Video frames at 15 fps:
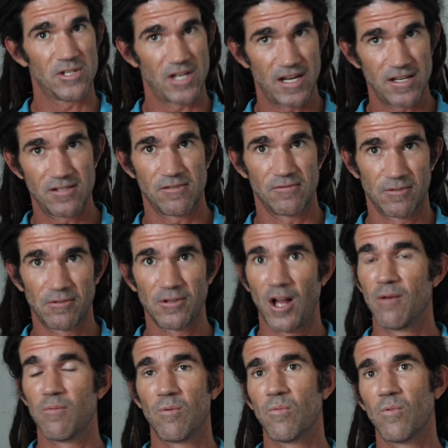change and
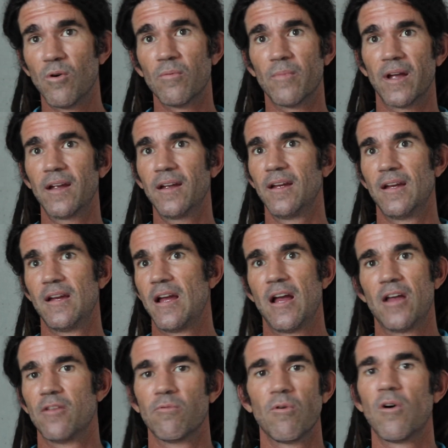global warming,
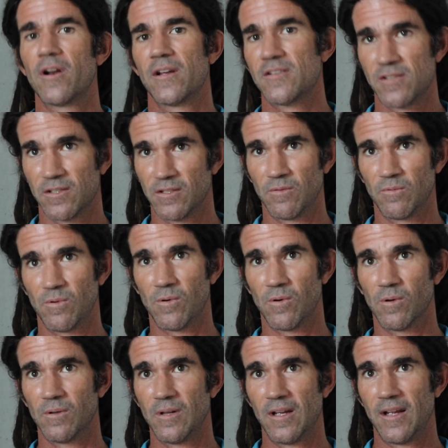the writing's on the wall.